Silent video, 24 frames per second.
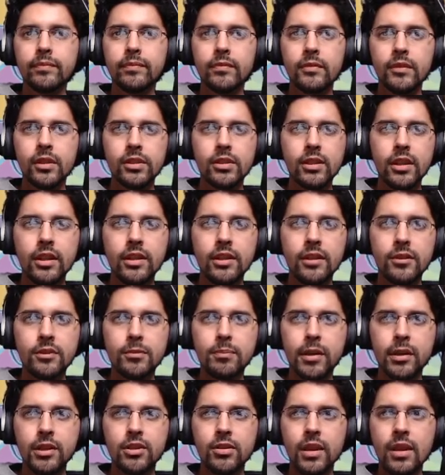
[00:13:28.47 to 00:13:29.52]
Does anything
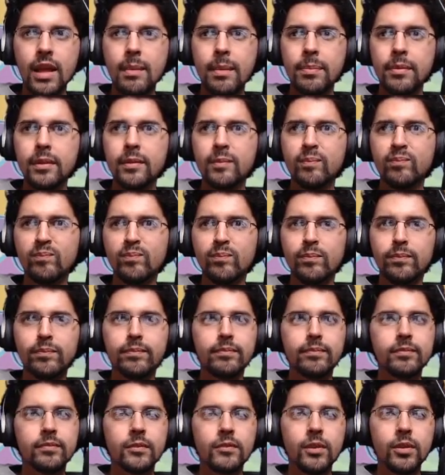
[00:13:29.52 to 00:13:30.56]
special happen?
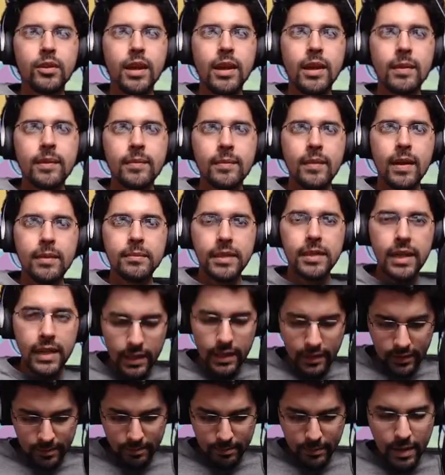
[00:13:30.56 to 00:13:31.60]
Okay, I'm
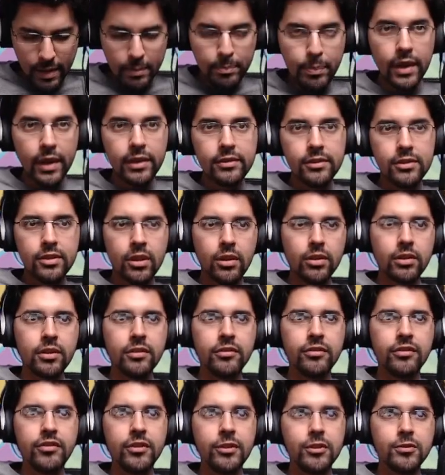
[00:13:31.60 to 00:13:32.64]
getting my buttons all
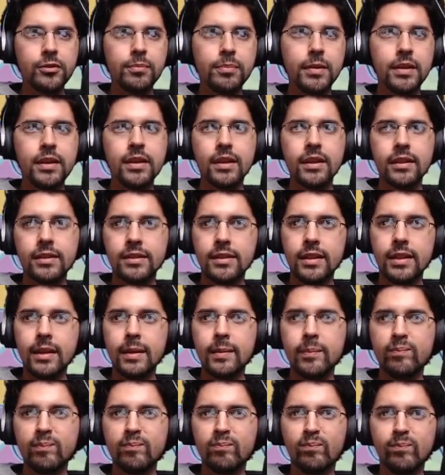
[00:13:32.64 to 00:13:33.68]
confused because,
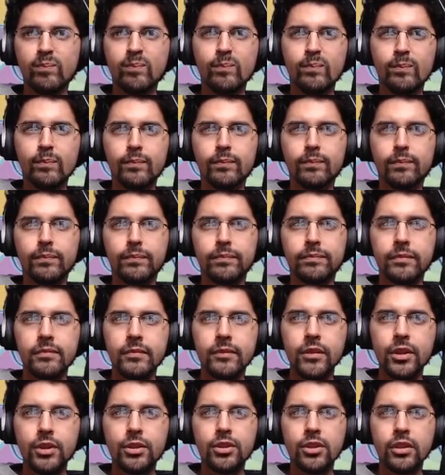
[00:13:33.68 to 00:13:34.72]

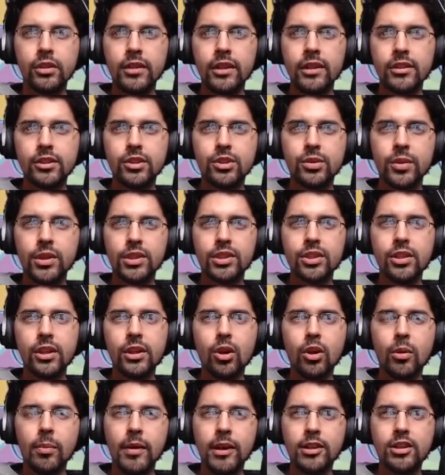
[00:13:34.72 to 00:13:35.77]
usually on Switch they
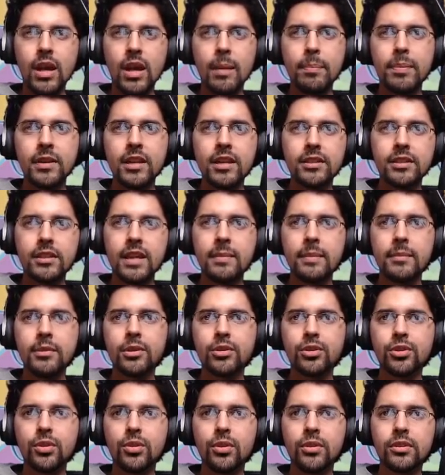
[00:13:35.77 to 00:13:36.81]
go by Japanese game
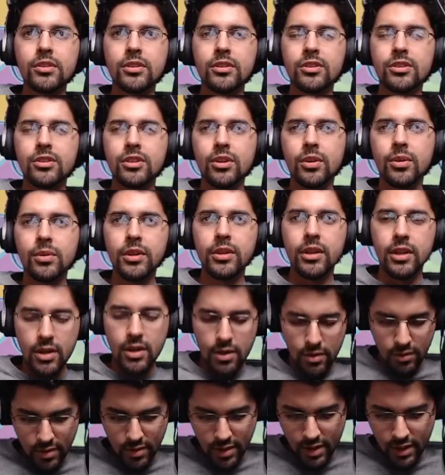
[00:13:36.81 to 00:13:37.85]
controls, and so, you
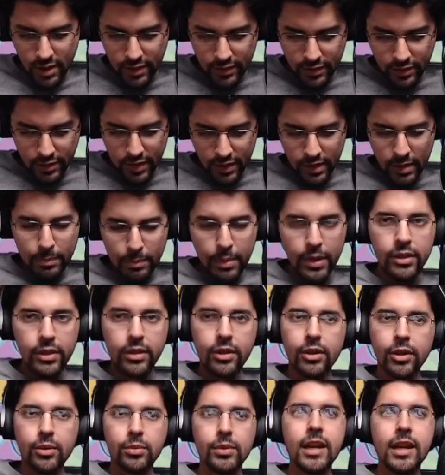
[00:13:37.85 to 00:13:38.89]
know, the button
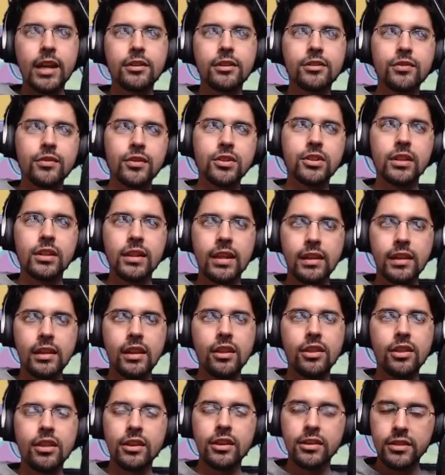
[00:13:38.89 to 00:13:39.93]
on the right is for
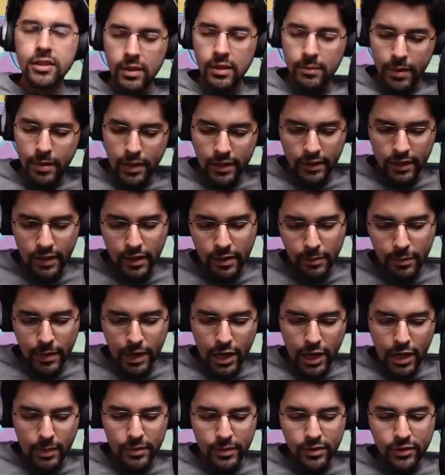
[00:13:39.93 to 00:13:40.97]
selecting things, and the button at the
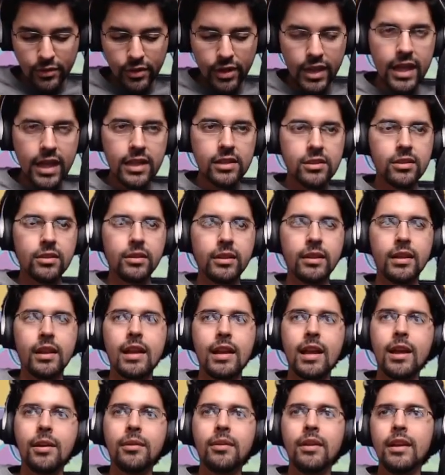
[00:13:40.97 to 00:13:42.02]
bottom is for canceling it
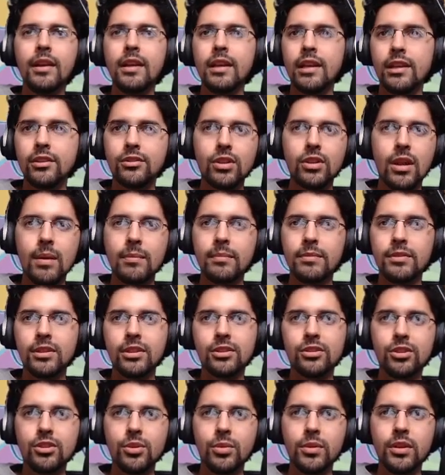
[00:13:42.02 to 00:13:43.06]
out, and so I'm
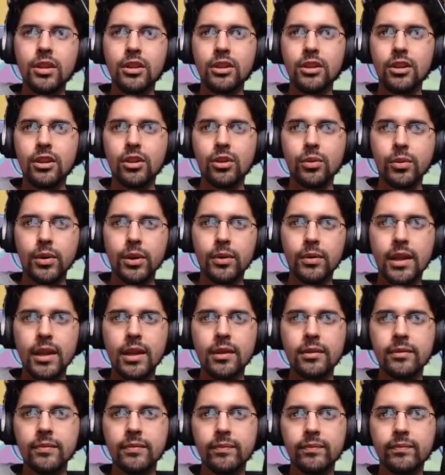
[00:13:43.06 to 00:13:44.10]
just doing it the other way
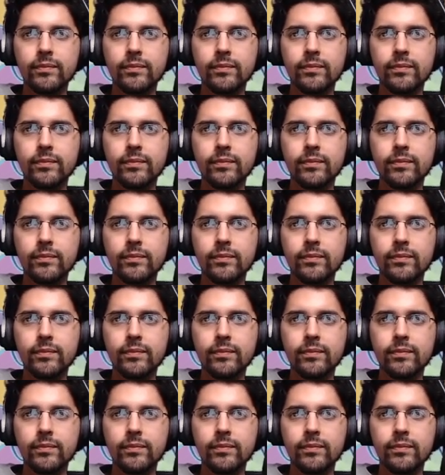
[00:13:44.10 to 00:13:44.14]
around.